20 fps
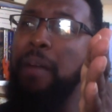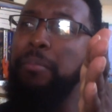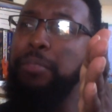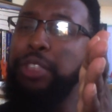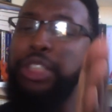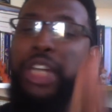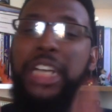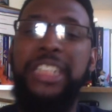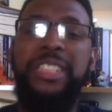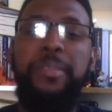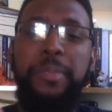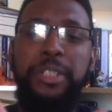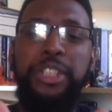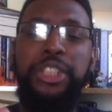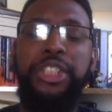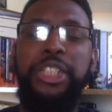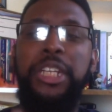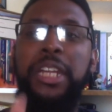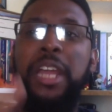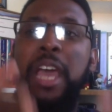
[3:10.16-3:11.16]

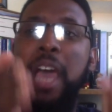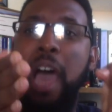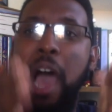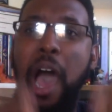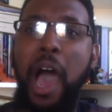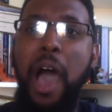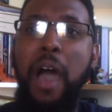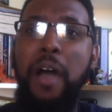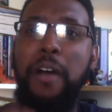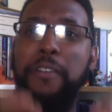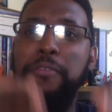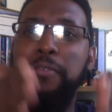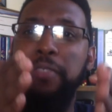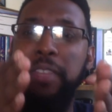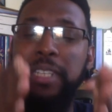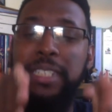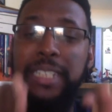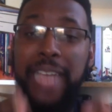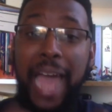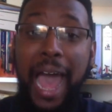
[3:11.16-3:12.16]
juxtaposition of
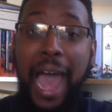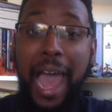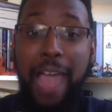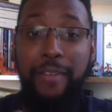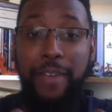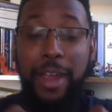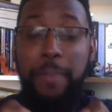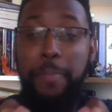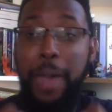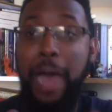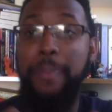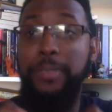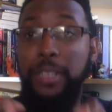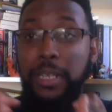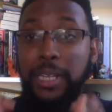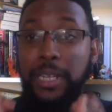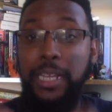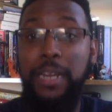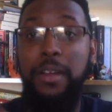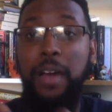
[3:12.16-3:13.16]
this guy, right, Pops, the
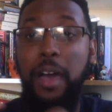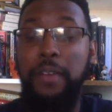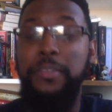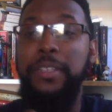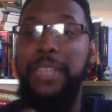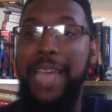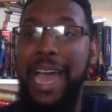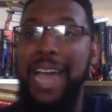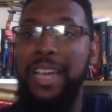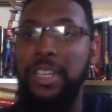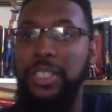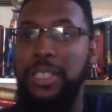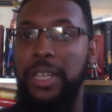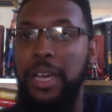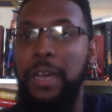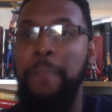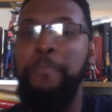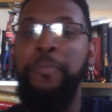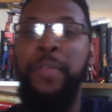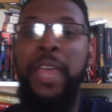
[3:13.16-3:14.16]
leader of the
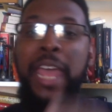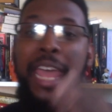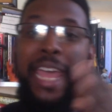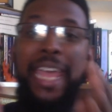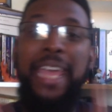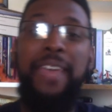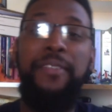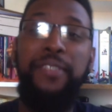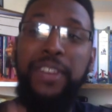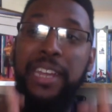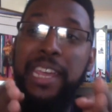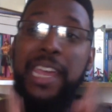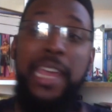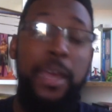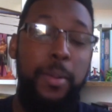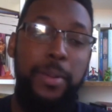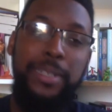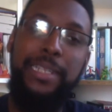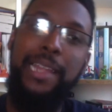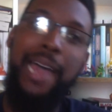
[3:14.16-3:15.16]
Yakuza. Even he
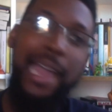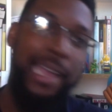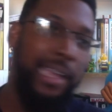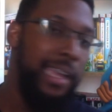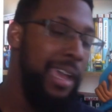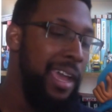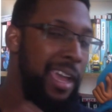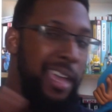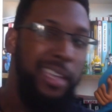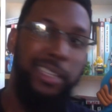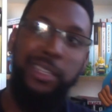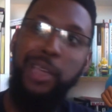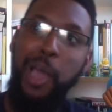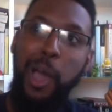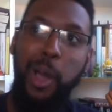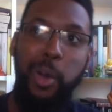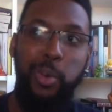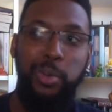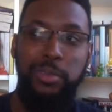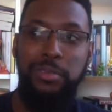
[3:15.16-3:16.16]
was like,
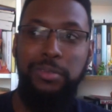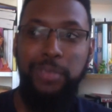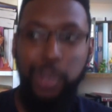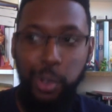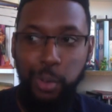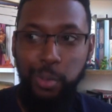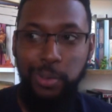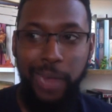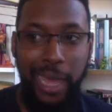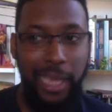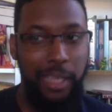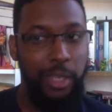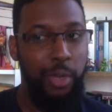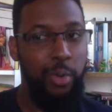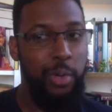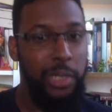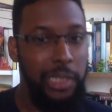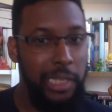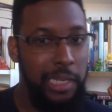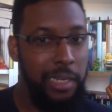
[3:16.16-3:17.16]
yo, dude, like,
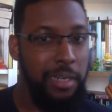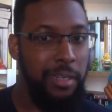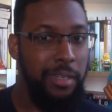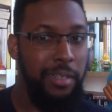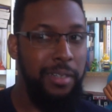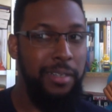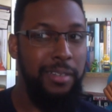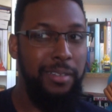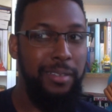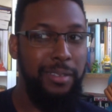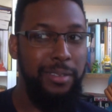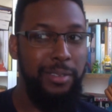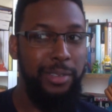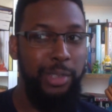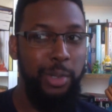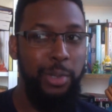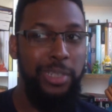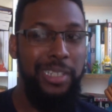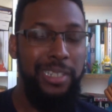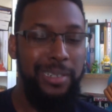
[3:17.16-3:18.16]
you a little
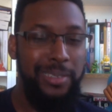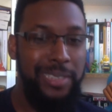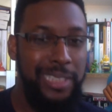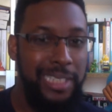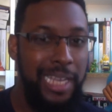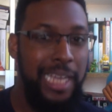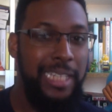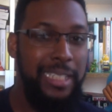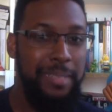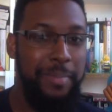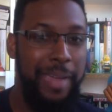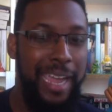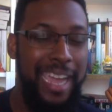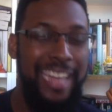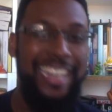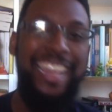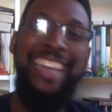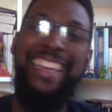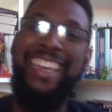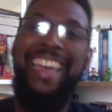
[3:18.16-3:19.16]
sus,
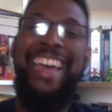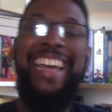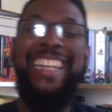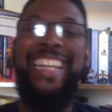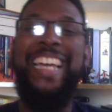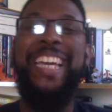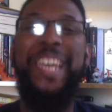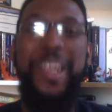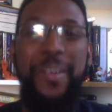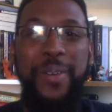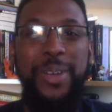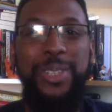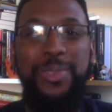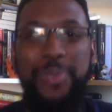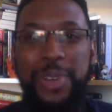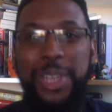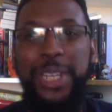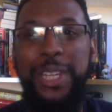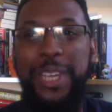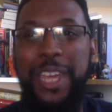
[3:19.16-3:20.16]
man. Like, it was
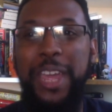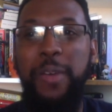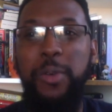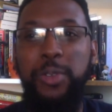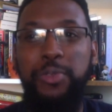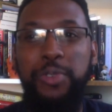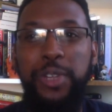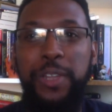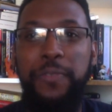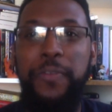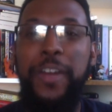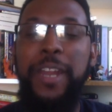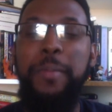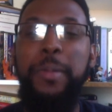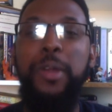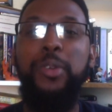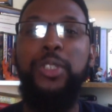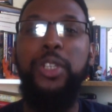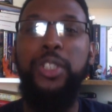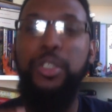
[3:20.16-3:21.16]
really funny,
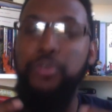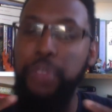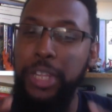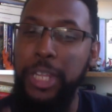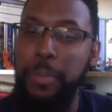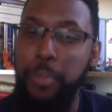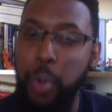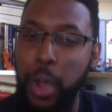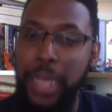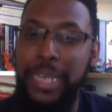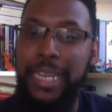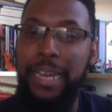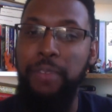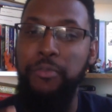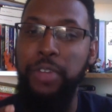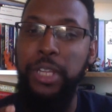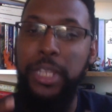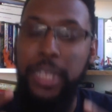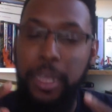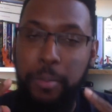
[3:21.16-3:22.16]
but it was also really poignant and
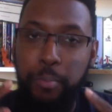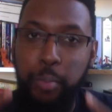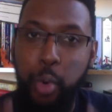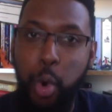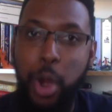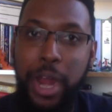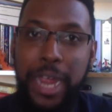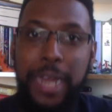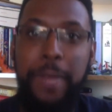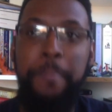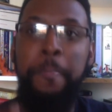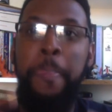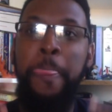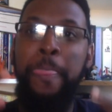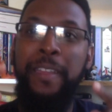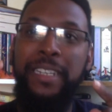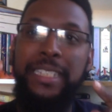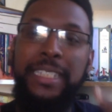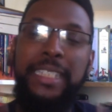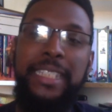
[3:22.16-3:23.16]
really important
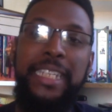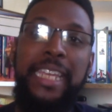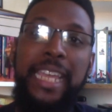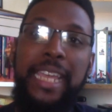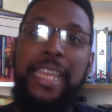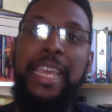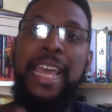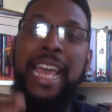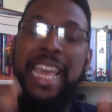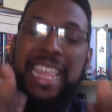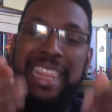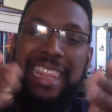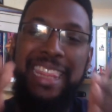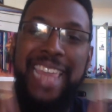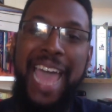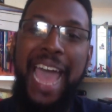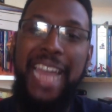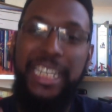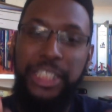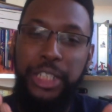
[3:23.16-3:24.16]
to see
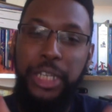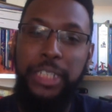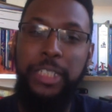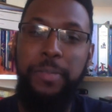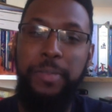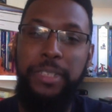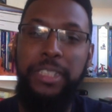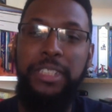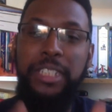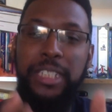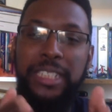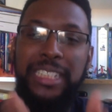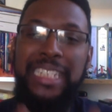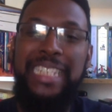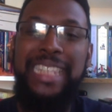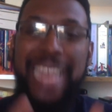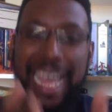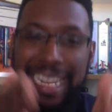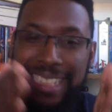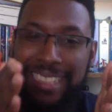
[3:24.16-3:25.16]
that juxtaposition, to
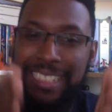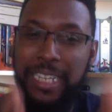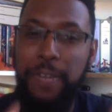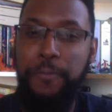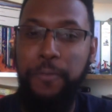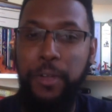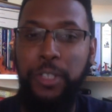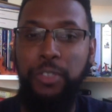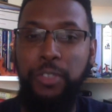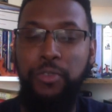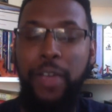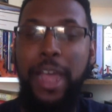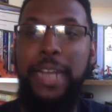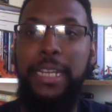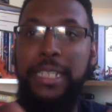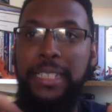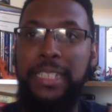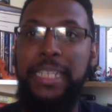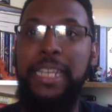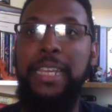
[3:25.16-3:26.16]
see that difference, right? To
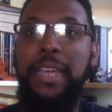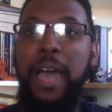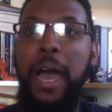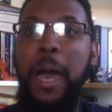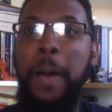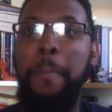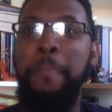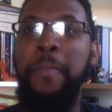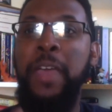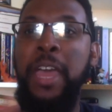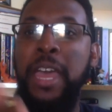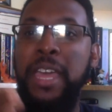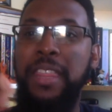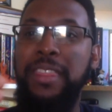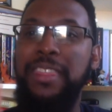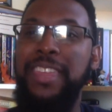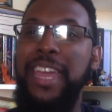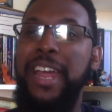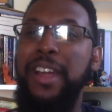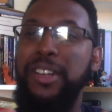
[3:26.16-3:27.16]
see
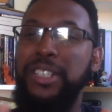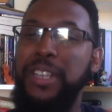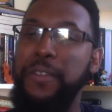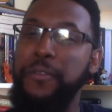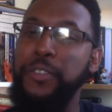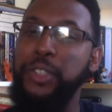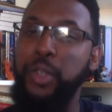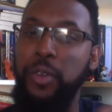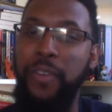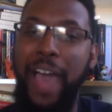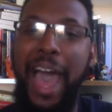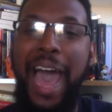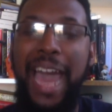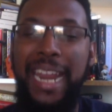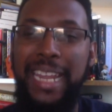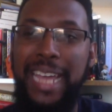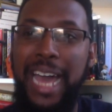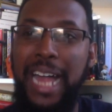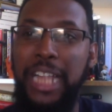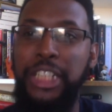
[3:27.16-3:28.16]
their different sort of
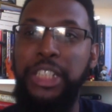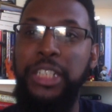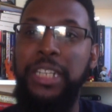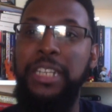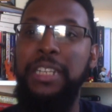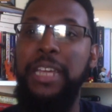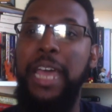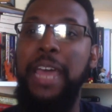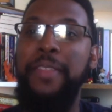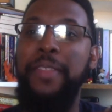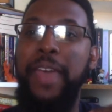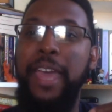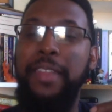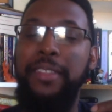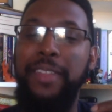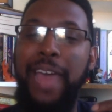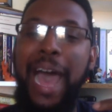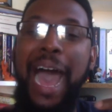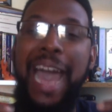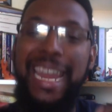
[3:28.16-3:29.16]
ideology and
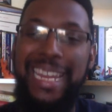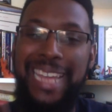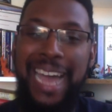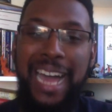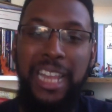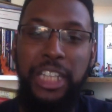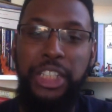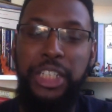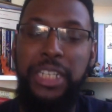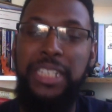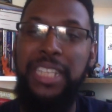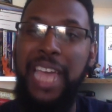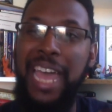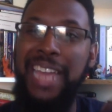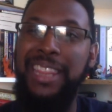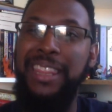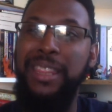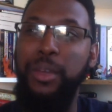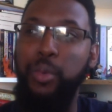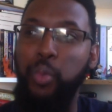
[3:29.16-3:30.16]
ideologies
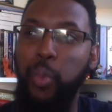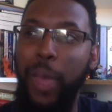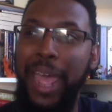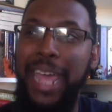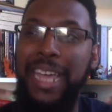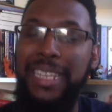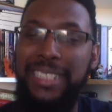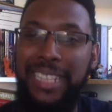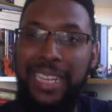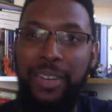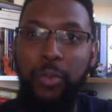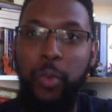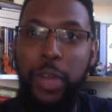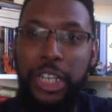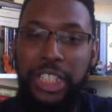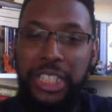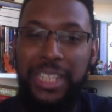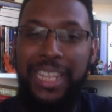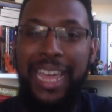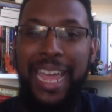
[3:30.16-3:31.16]
and the ways in
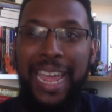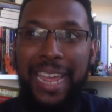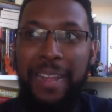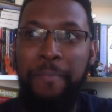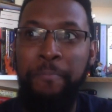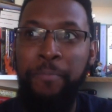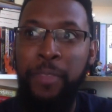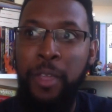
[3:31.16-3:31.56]
which they